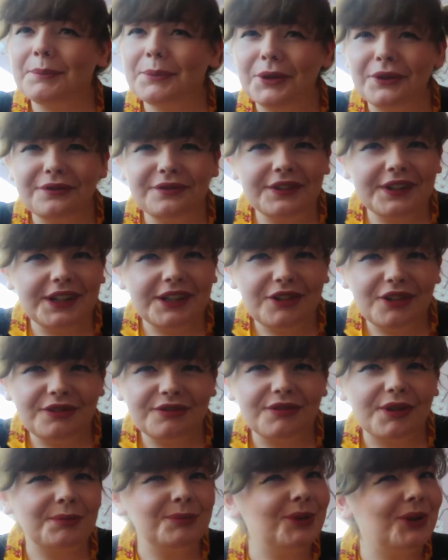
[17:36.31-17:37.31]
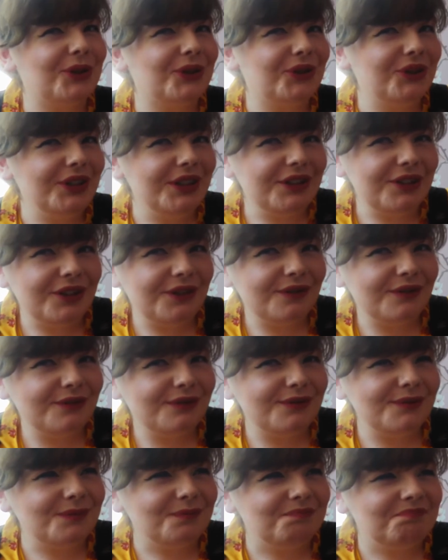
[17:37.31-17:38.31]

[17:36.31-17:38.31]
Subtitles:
not fit enough, I'm not good enough.